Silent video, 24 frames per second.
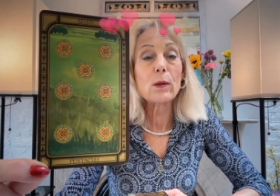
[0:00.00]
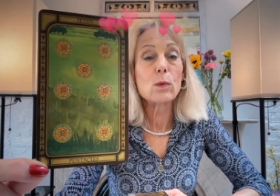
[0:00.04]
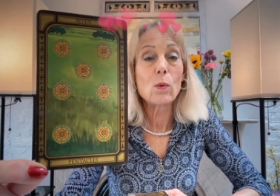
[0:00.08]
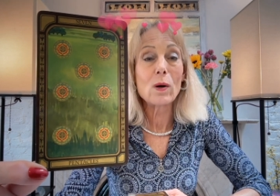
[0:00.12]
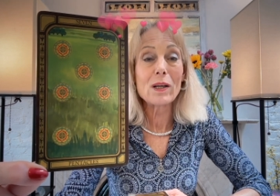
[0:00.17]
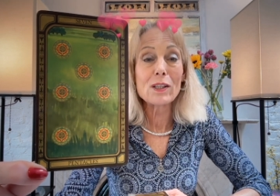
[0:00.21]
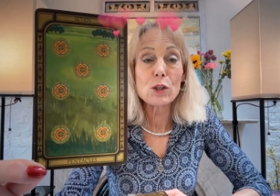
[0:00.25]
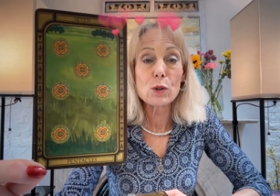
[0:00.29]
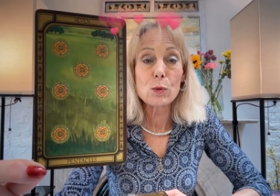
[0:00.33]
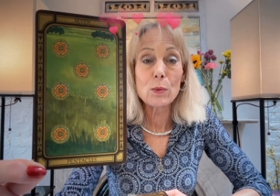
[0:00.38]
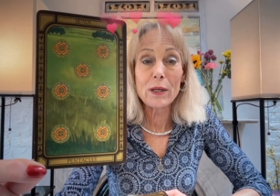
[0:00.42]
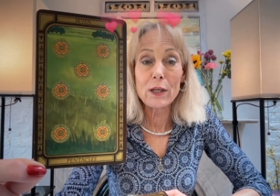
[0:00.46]

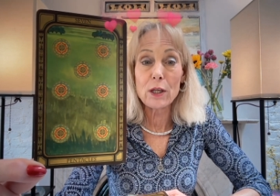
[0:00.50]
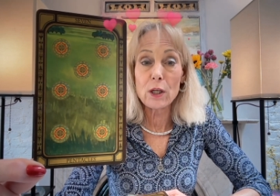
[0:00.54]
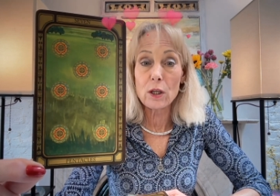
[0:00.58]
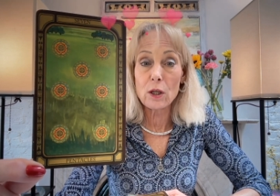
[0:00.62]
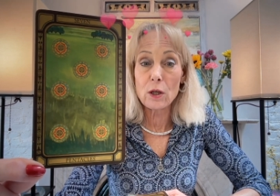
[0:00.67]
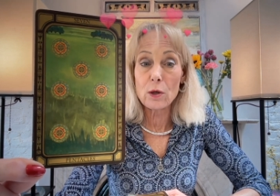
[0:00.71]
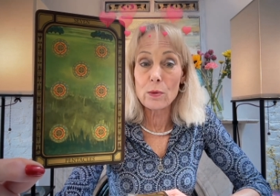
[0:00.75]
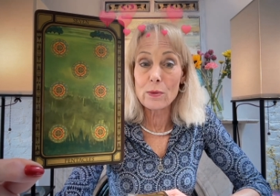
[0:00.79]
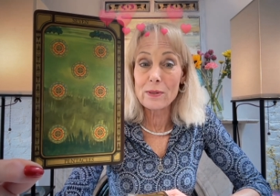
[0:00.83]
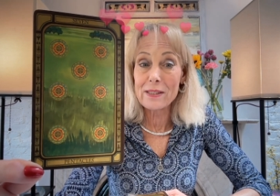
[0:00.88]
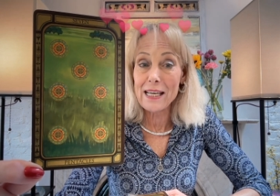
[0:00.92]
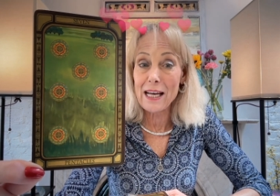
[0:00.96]
Once we
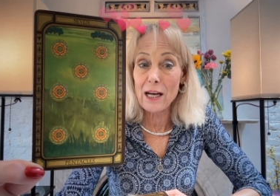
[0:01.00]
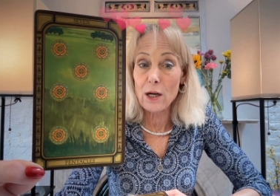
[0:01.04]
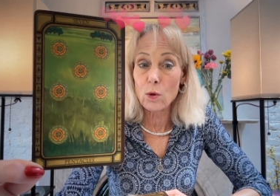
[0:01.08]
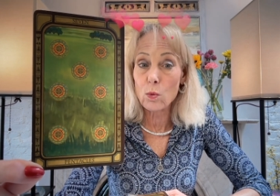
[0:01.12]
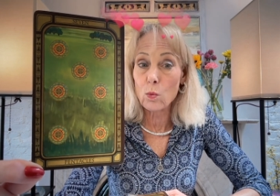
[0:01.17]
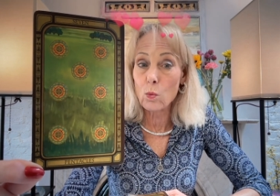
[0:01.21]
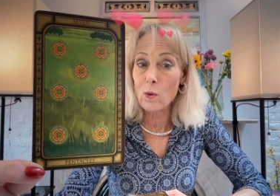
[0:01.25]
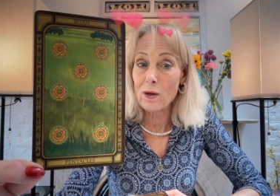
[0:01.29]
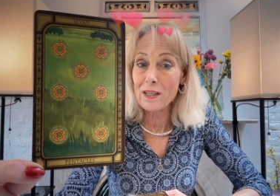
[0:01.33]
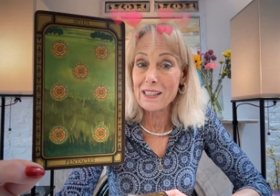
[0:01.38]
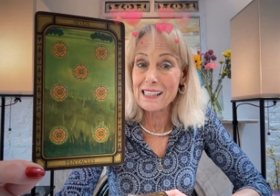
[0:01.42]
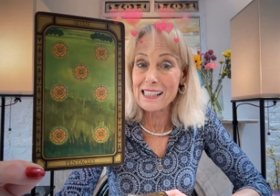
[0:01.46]
close out
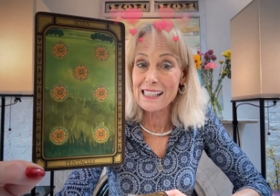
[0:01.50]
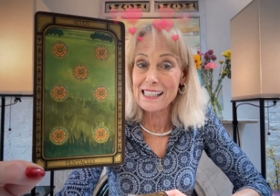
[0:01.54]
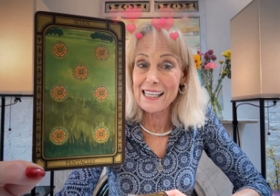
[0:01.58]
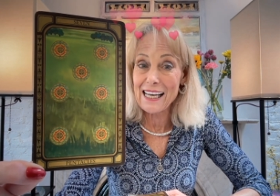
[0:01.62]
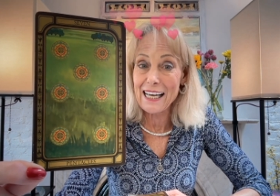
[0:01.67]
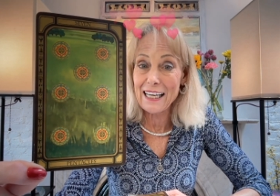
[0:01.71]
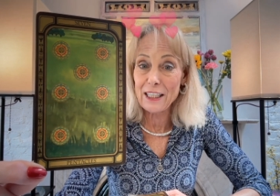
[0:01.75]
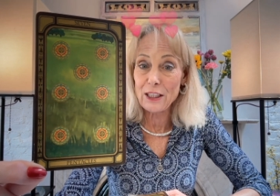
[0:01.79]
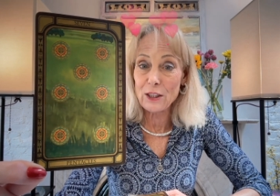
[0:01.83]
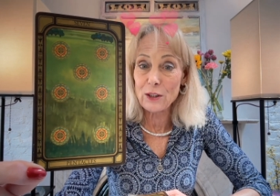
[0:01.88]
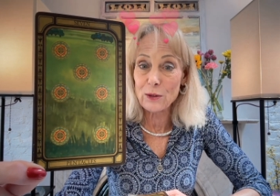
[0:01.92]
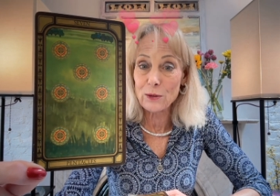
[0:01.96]
one
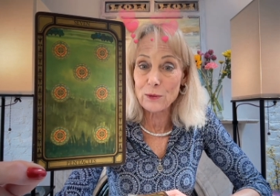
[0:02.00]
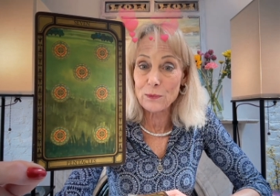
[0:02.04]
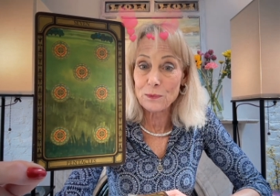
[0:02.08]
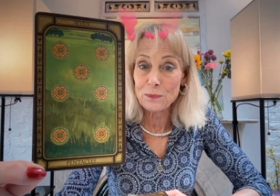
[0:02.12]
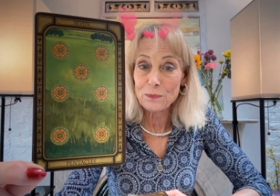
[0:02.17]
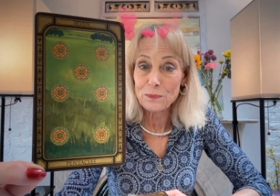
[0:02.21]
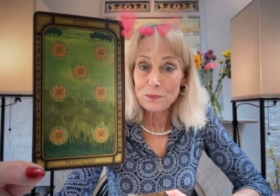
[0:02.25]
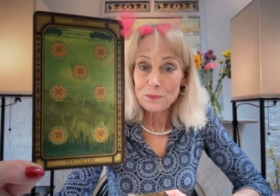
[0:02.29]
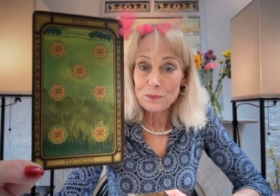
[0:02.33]
cycle,